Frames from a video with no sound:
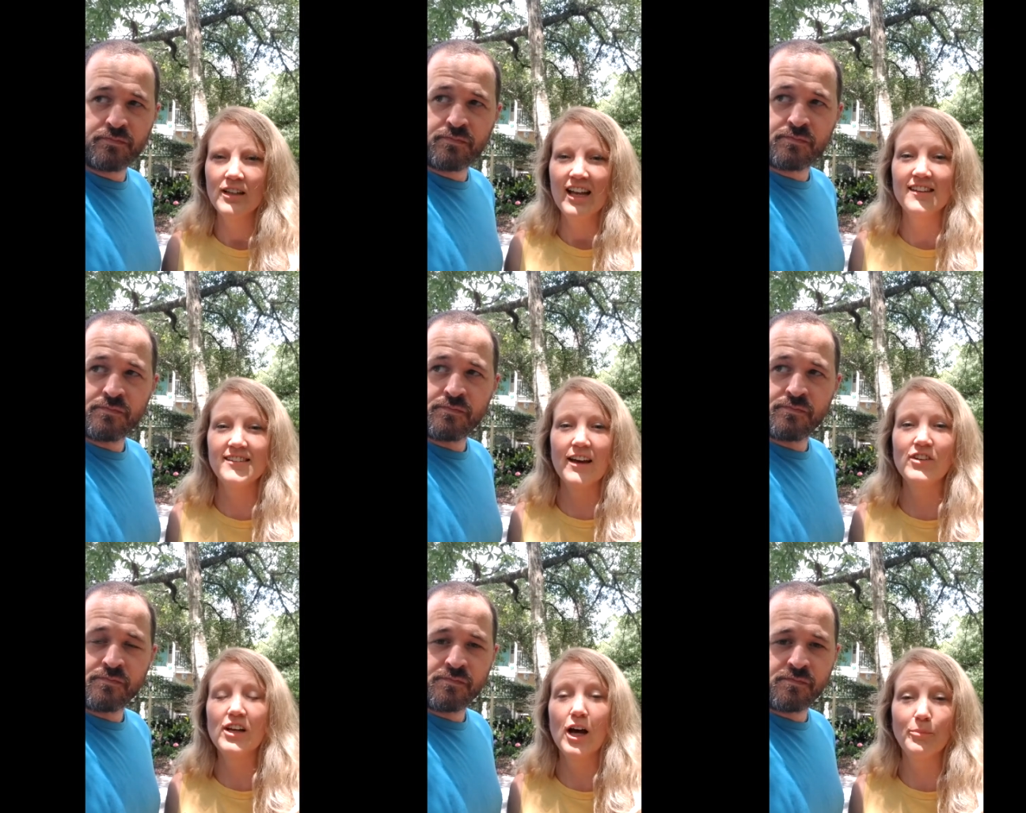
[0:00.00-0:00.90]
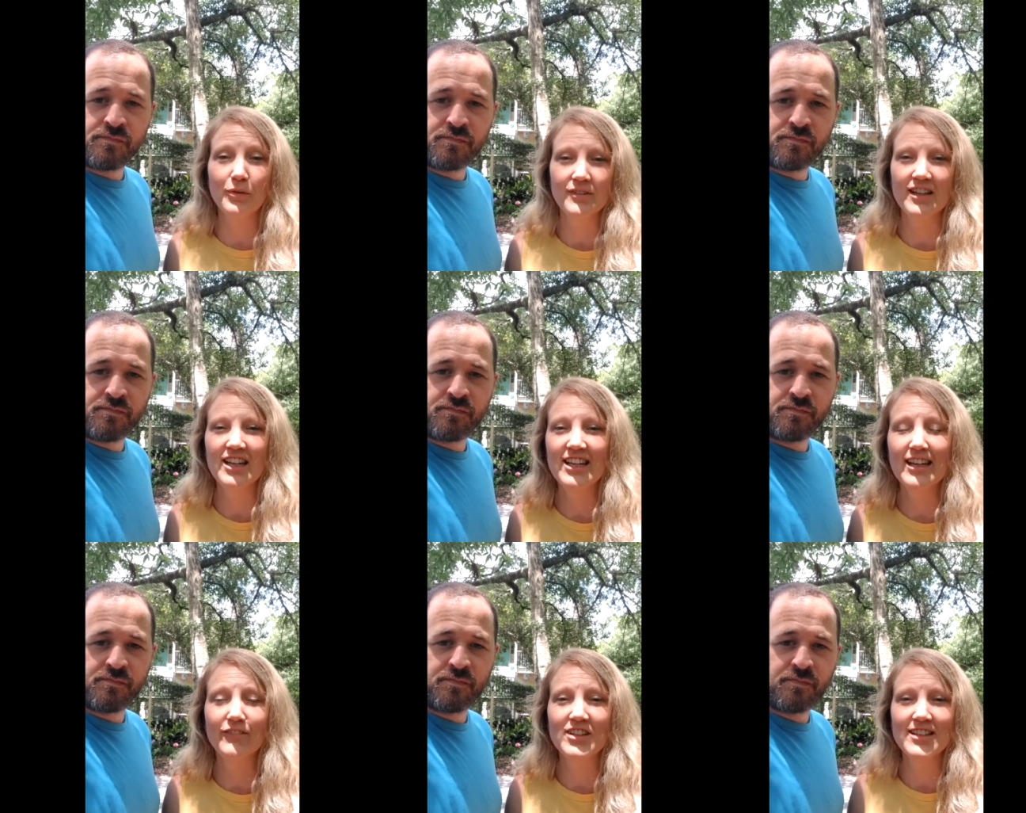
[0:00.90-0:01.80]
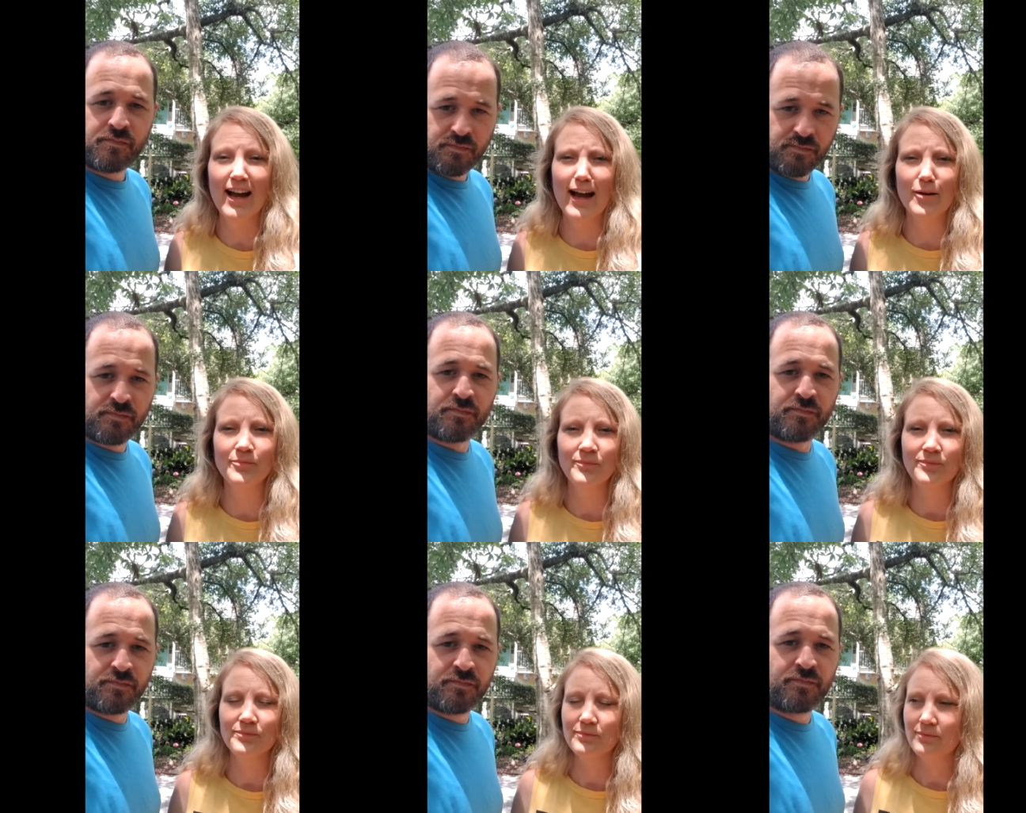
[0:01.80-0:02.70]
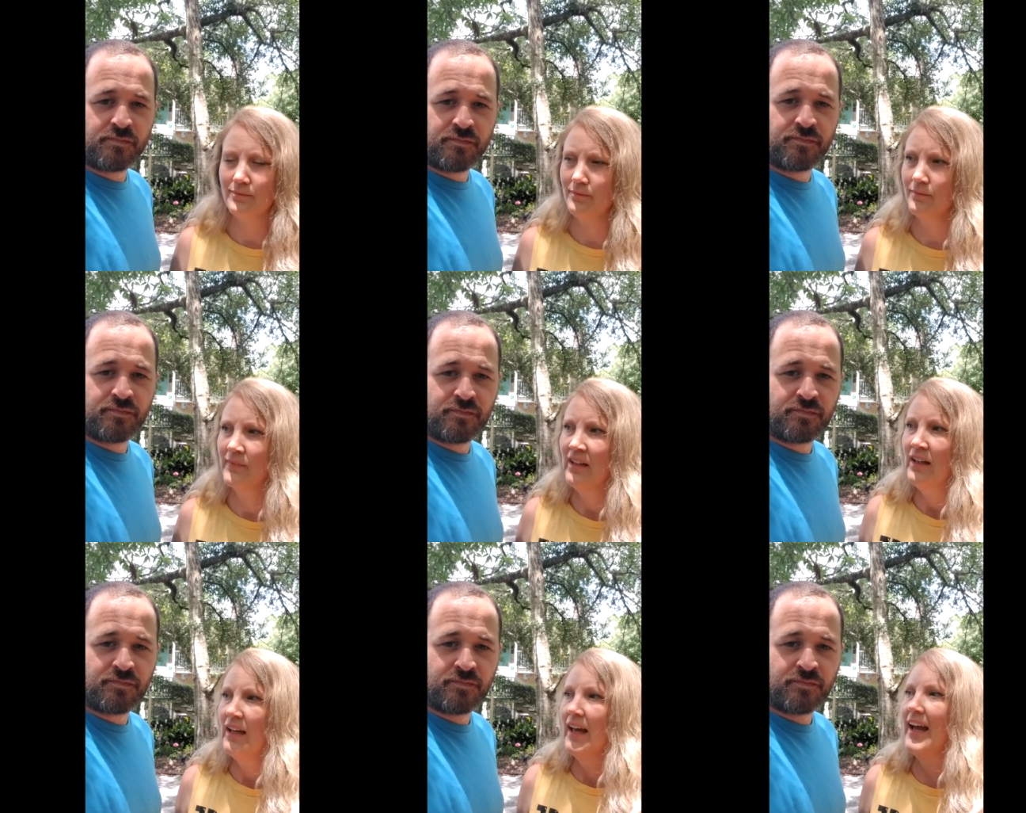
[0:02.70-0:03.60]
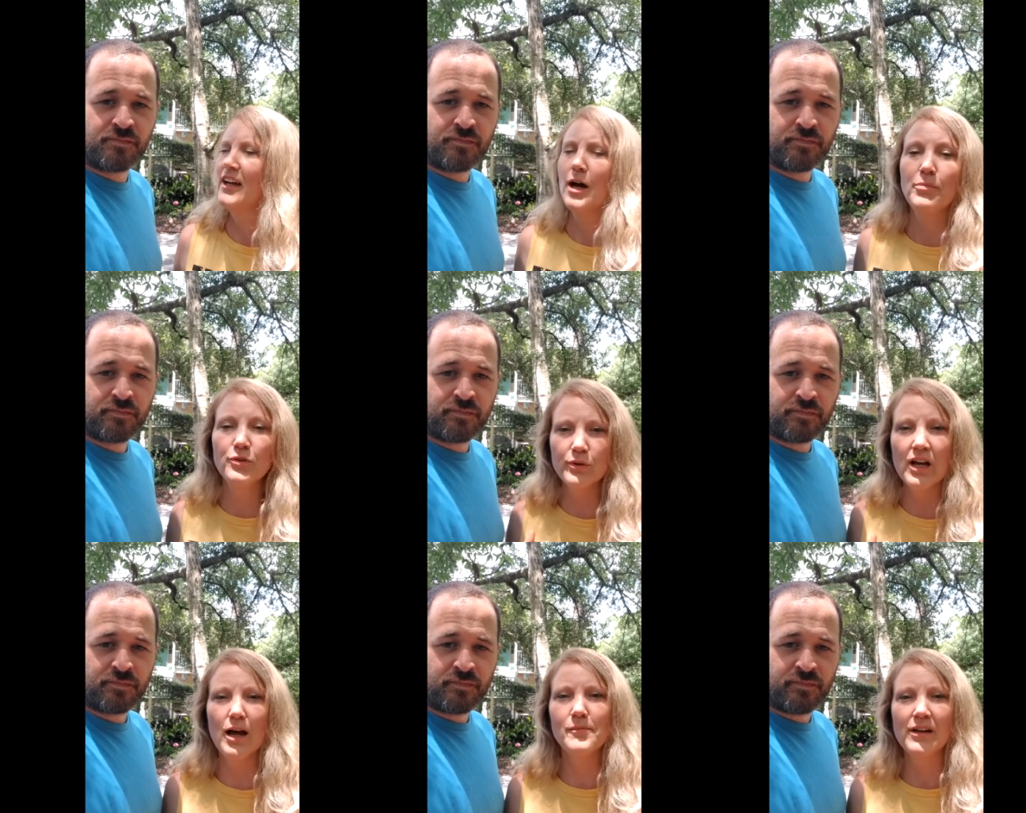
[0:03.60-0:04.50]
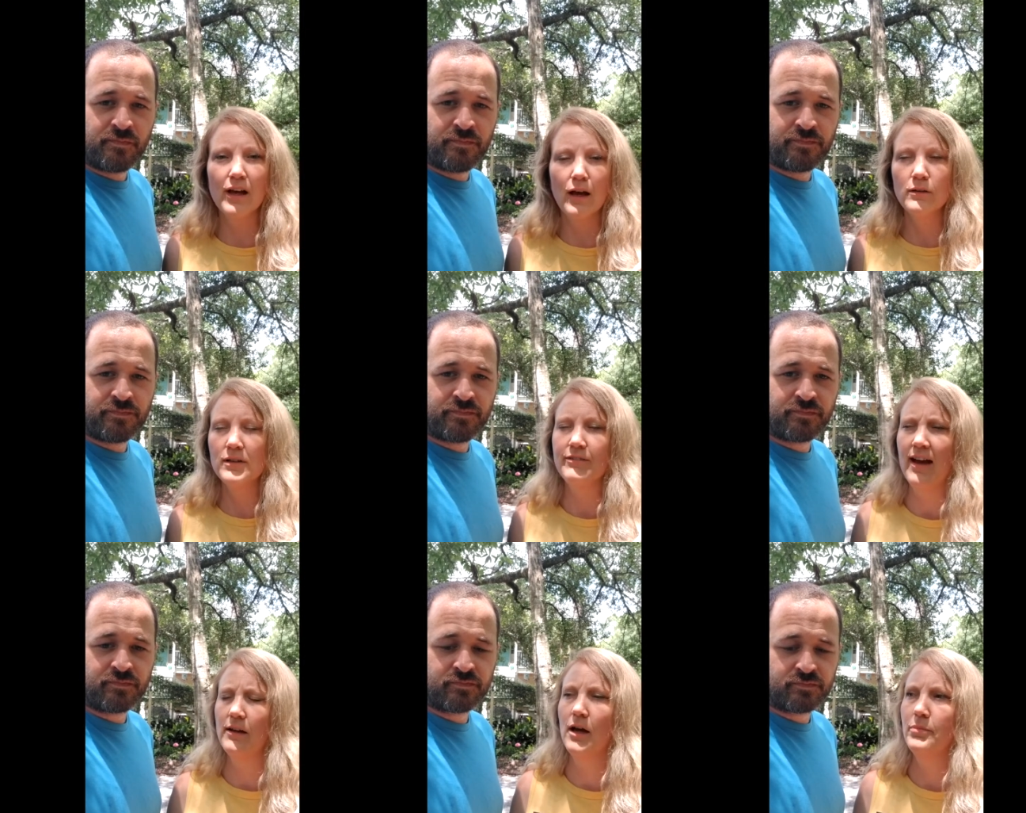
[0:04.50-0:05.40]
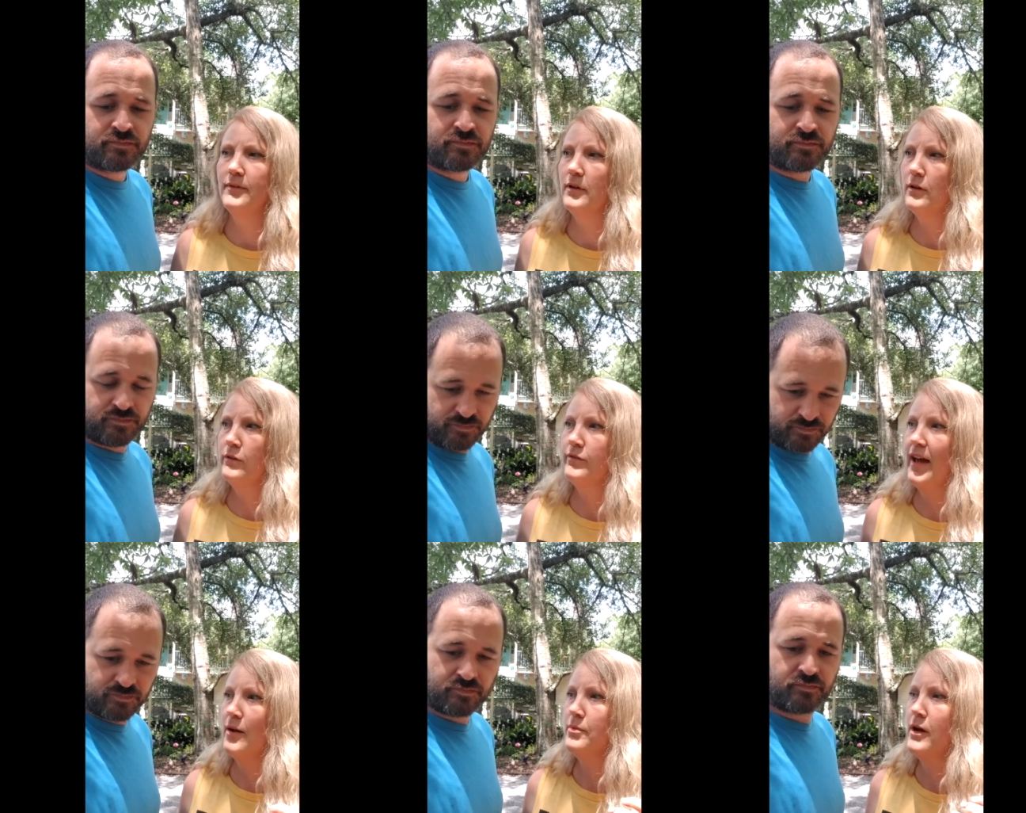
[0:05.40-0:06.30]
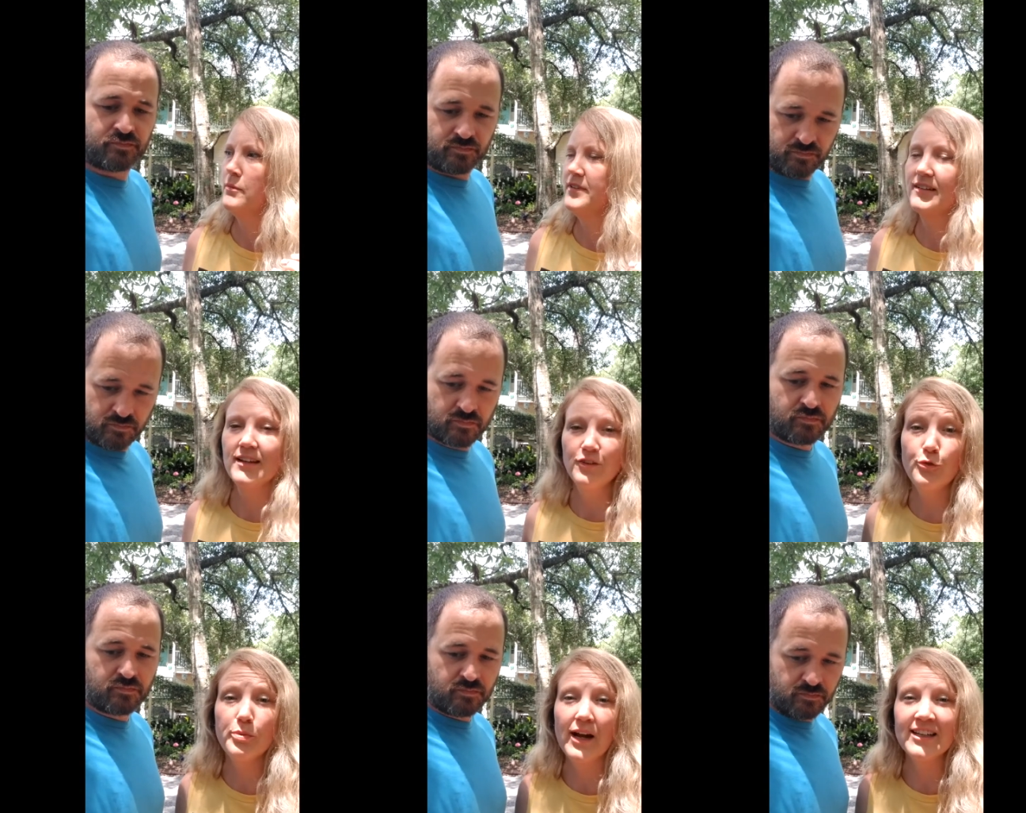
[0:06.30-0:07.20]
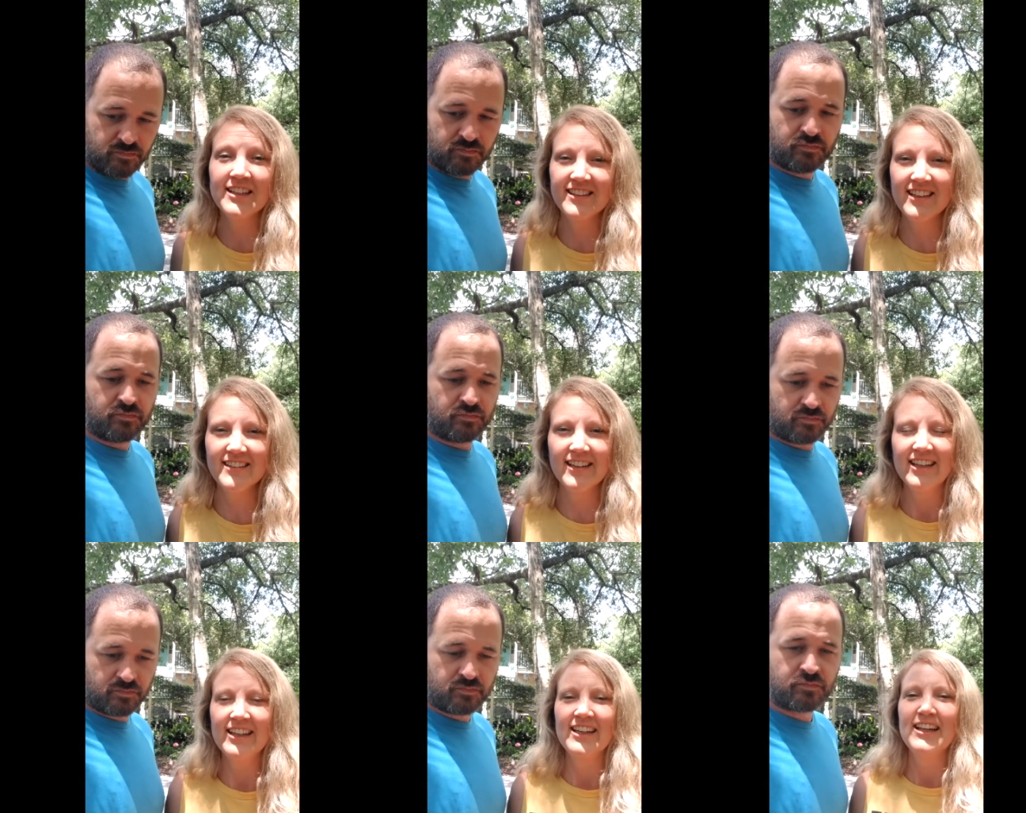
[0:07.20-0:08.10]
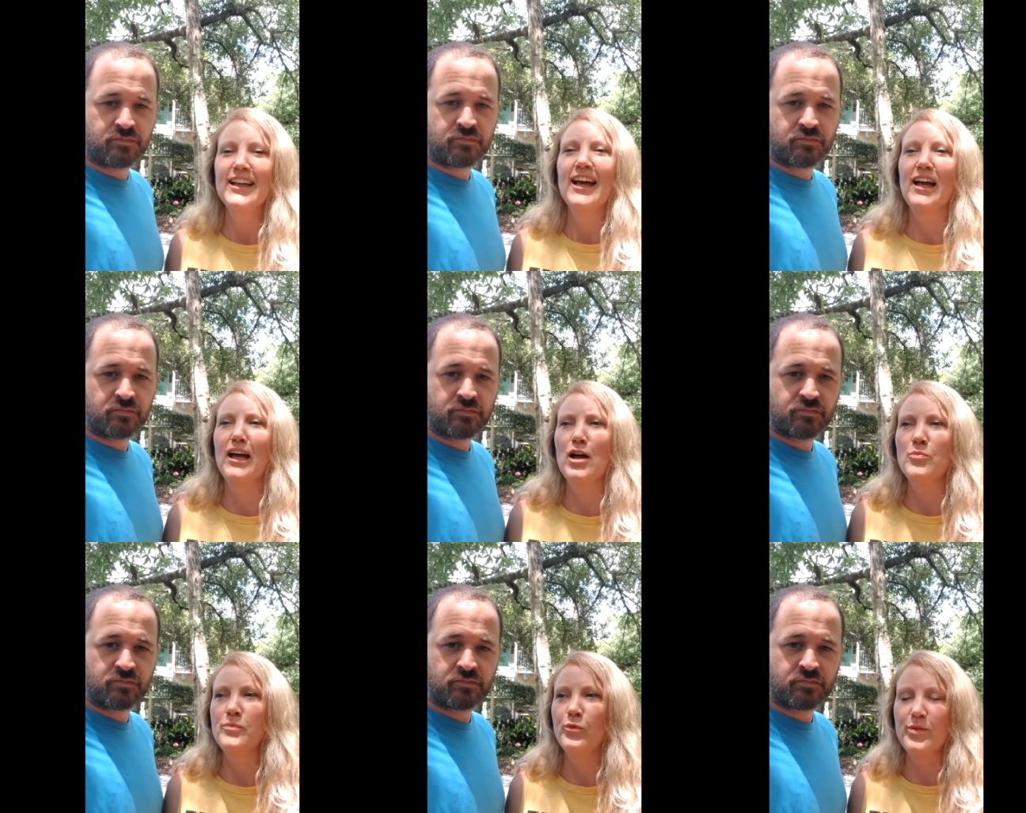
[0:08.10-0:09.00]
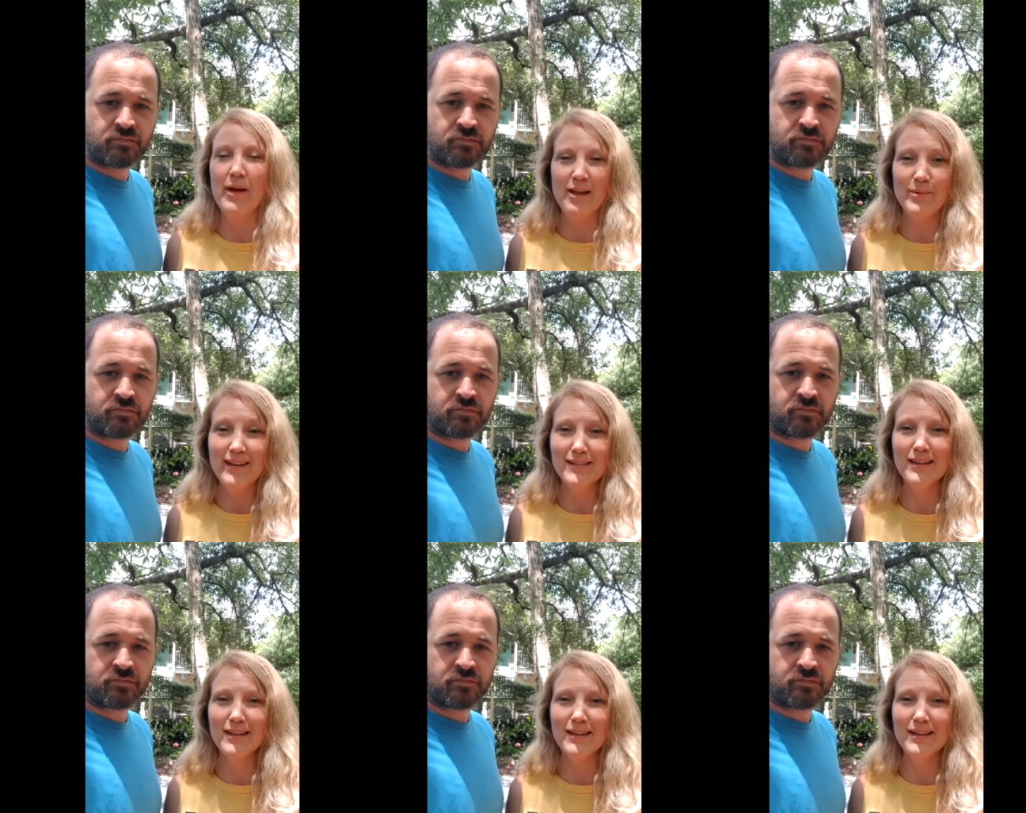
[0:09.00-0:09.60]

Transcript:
Speaker 1: and seven couples at any given time. Mm -hmm. And couples will come and go. We've had couples who've had um, successful pregnancies um, with babies,